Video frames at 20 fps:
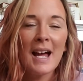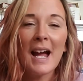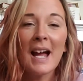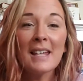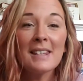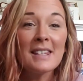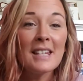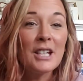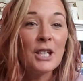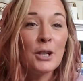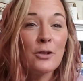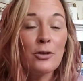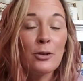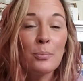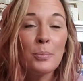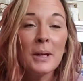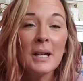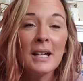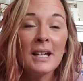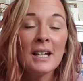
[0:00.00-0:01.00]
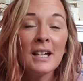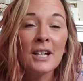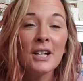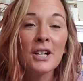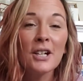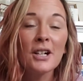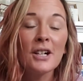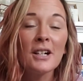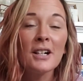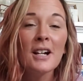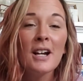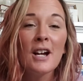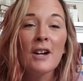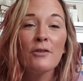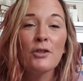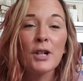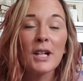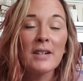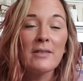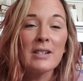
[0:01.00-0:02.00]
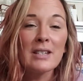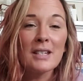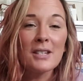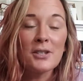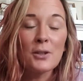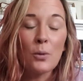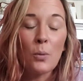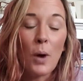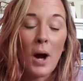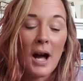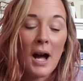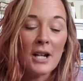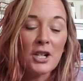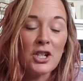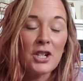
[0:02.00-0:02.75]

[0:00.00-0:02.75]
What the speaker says: I thank you for being here, for giving this a watch.